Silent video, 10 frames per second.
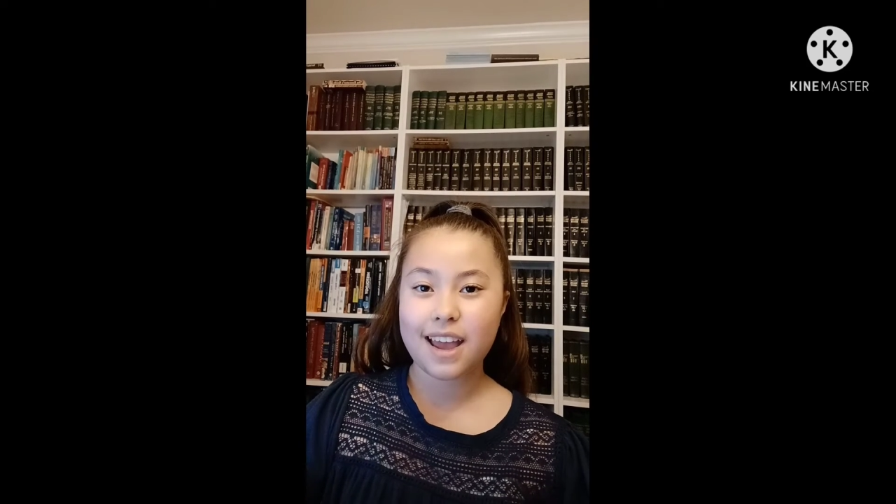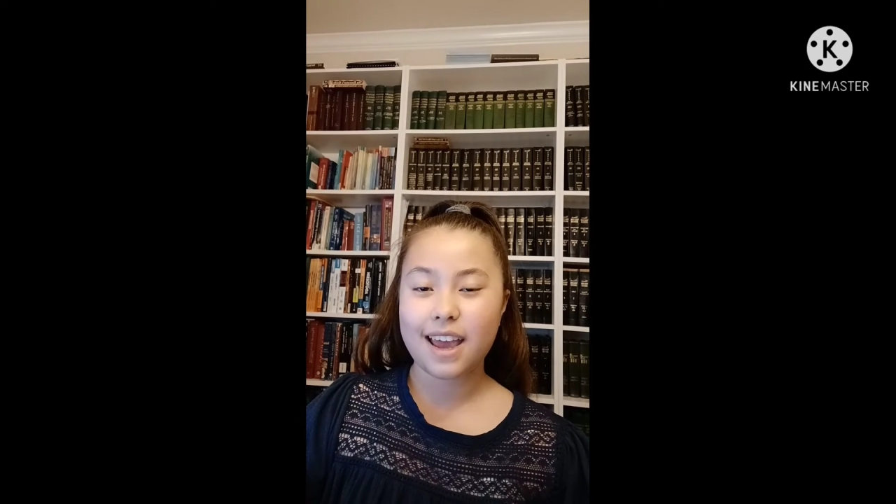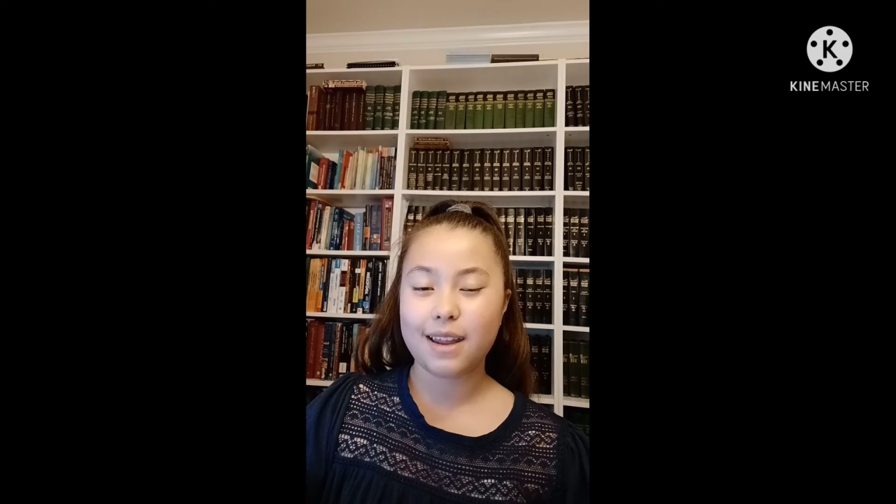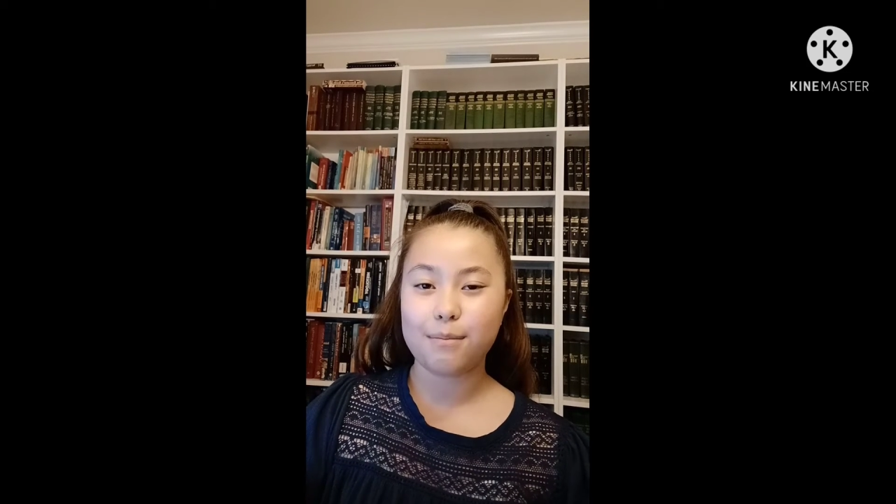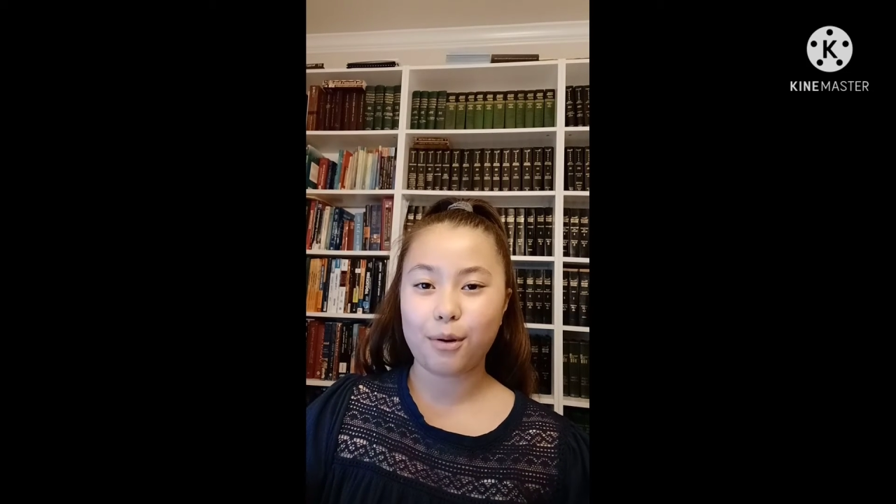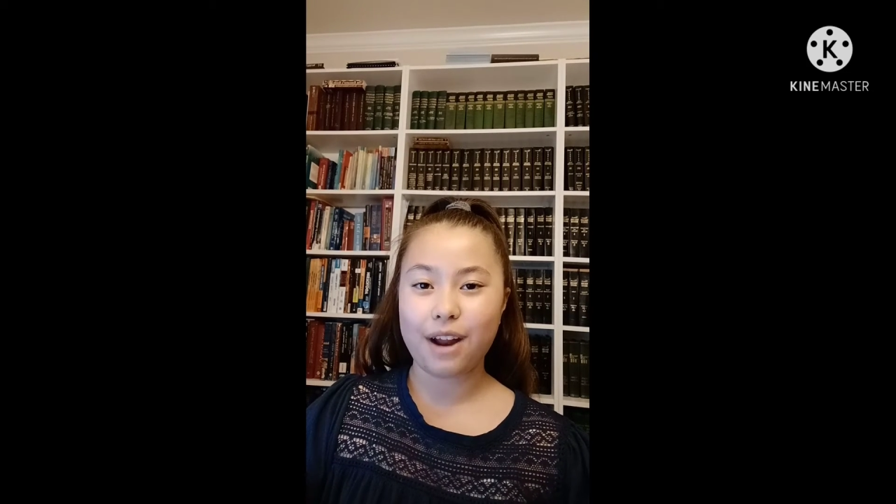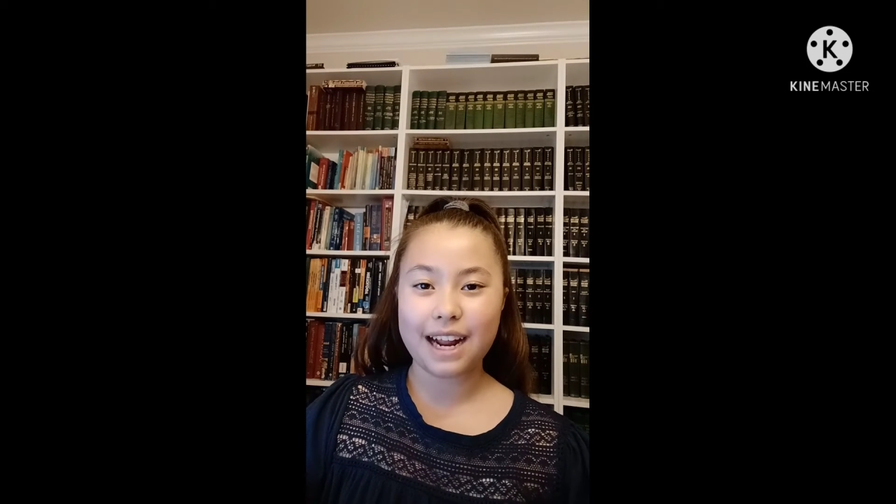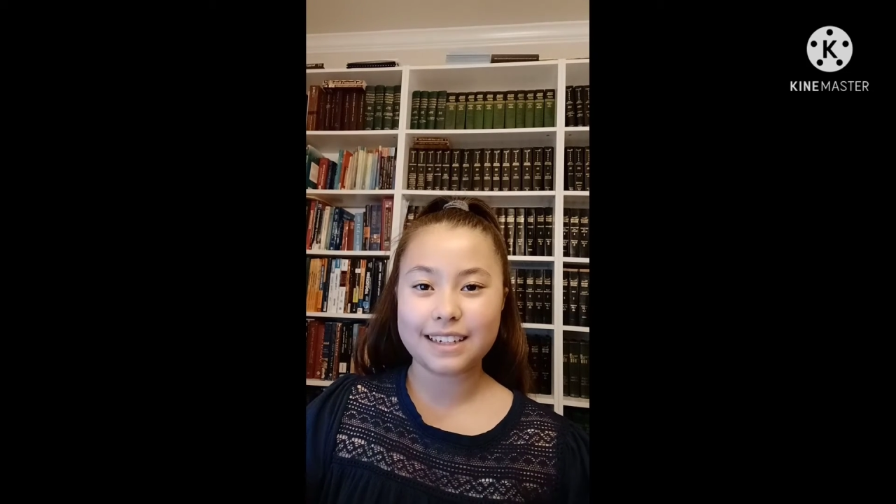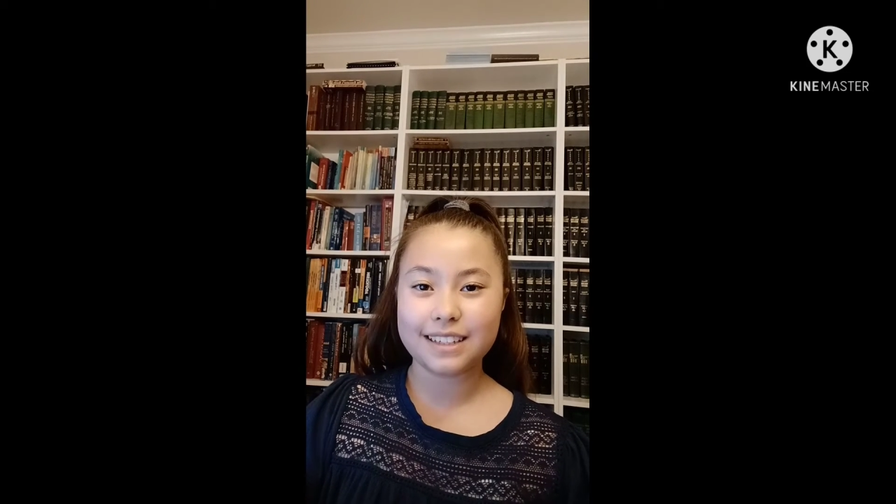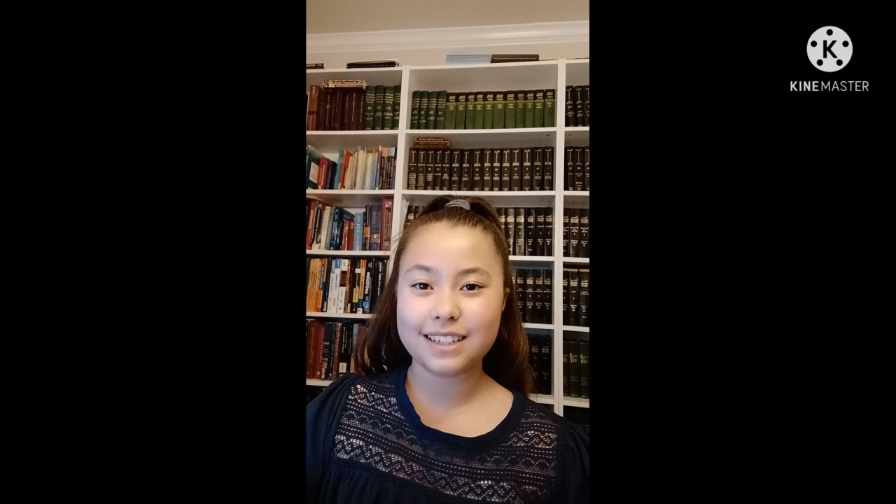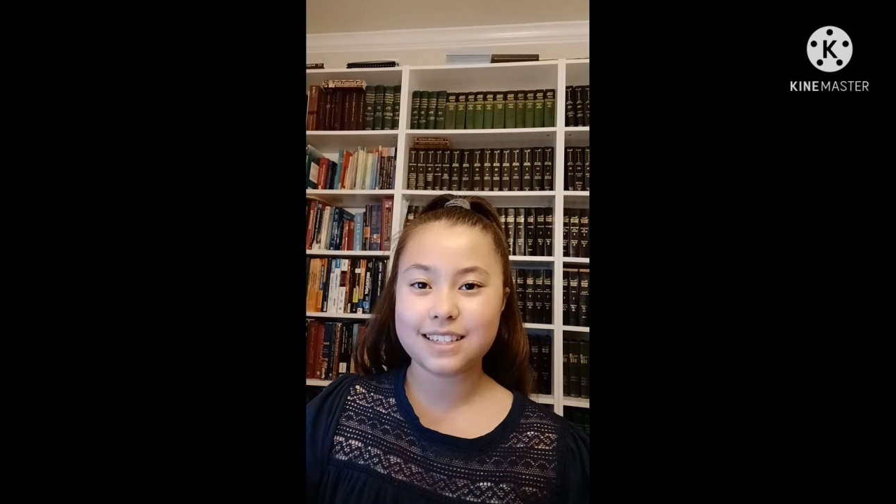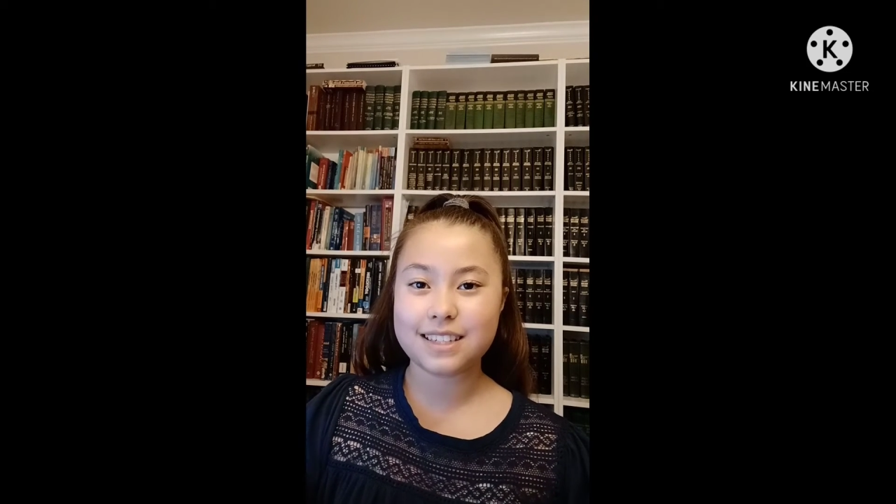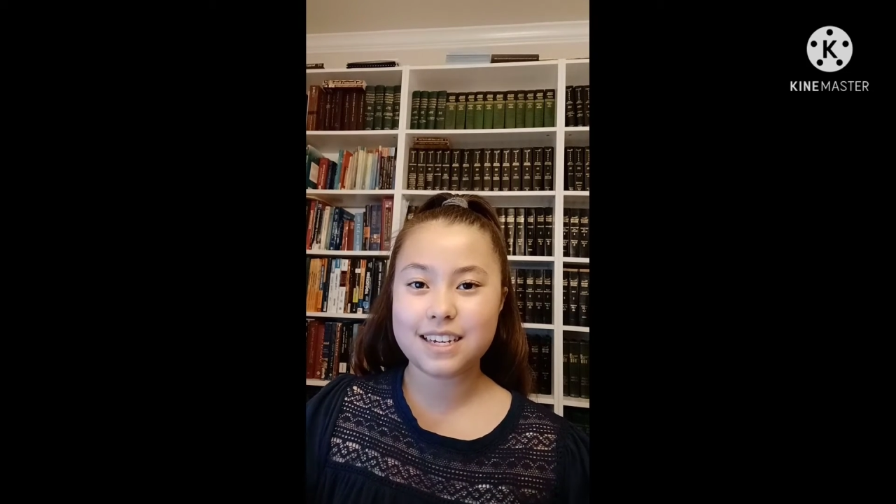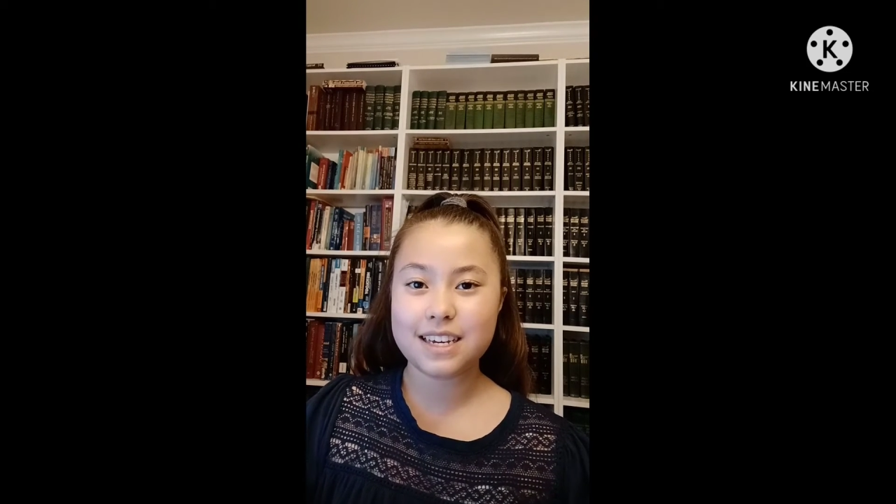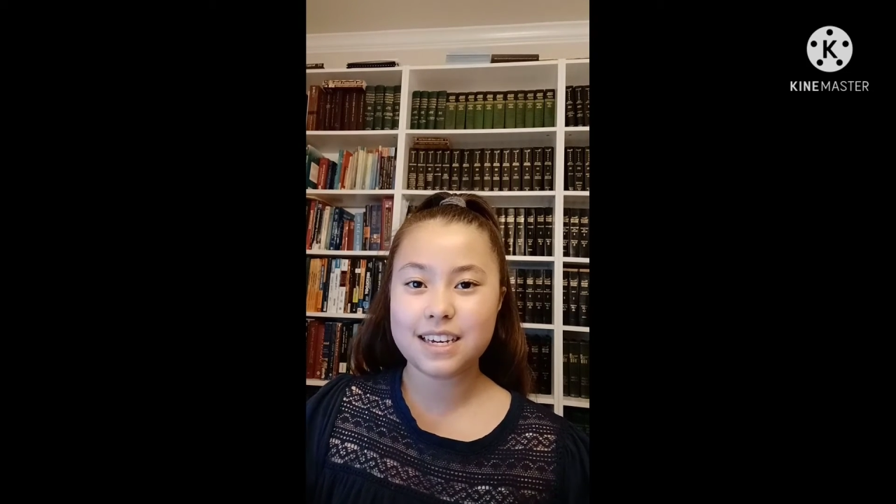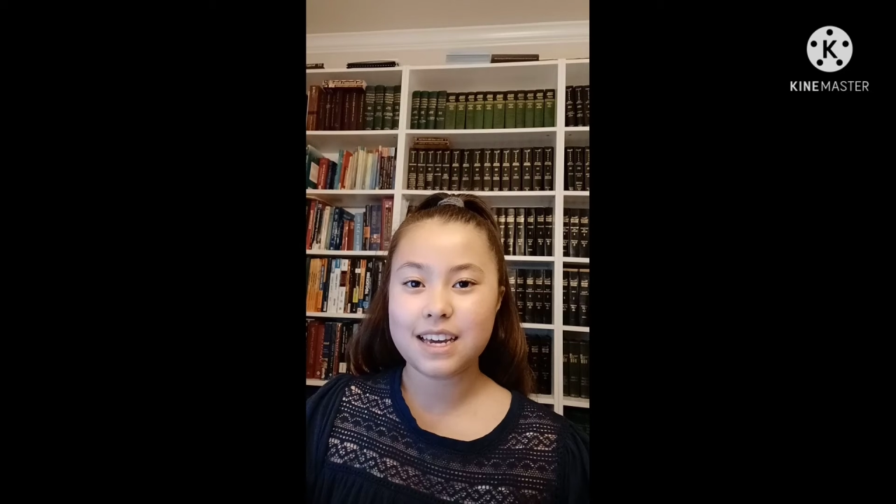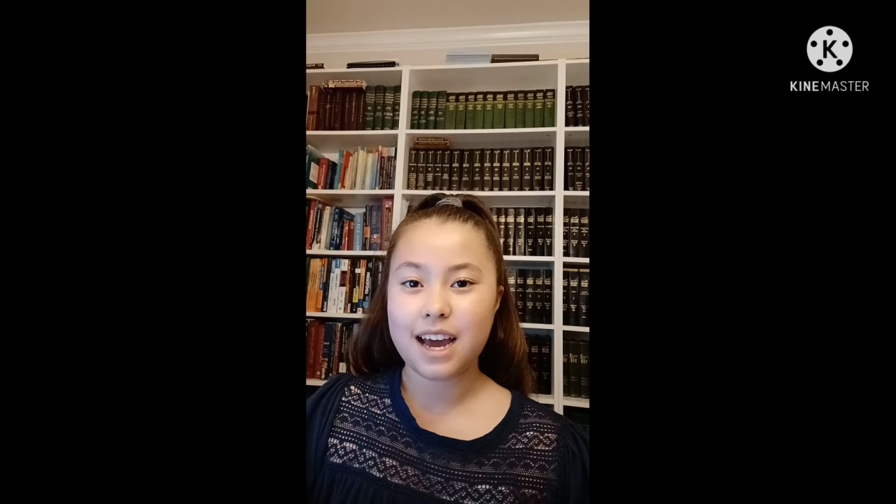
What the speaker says: and miraculously,